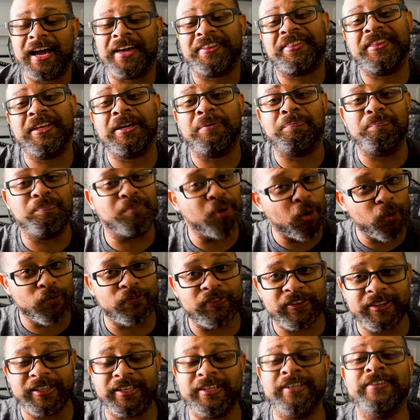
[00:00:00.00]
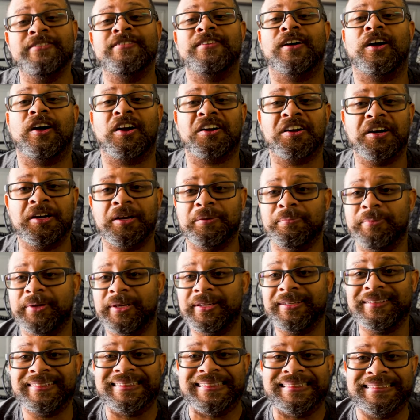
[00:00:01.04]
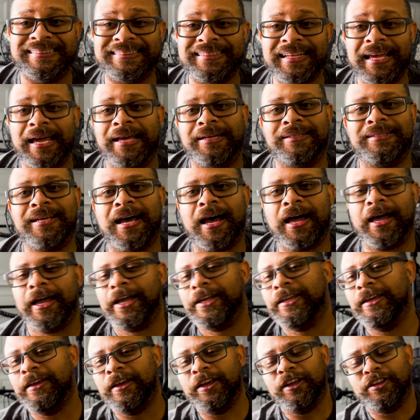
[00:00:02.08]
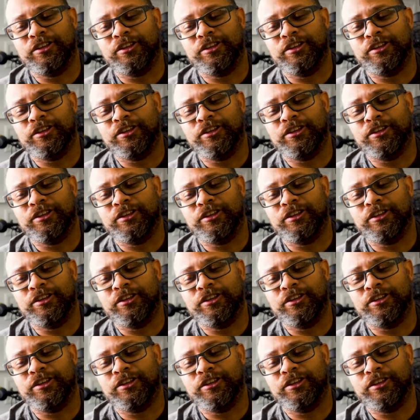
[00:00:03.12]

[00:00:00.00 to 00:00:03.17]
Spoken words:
I think both of these are gonna be dead tie.